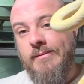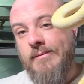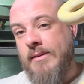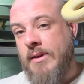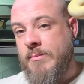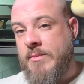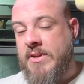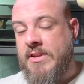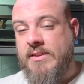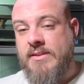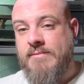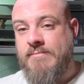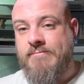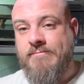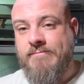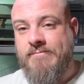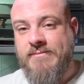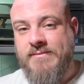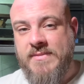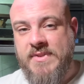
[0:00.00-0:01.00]
I mean,
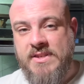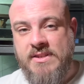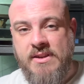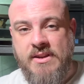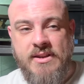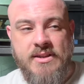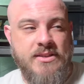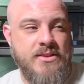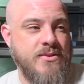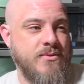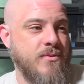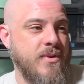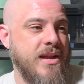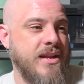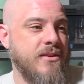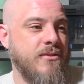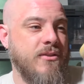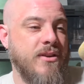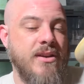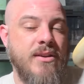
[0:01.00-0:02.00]
sans
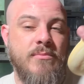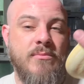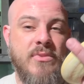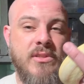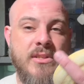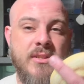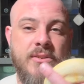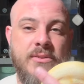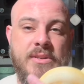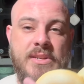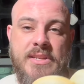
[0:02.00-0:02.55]
red, green, and blue.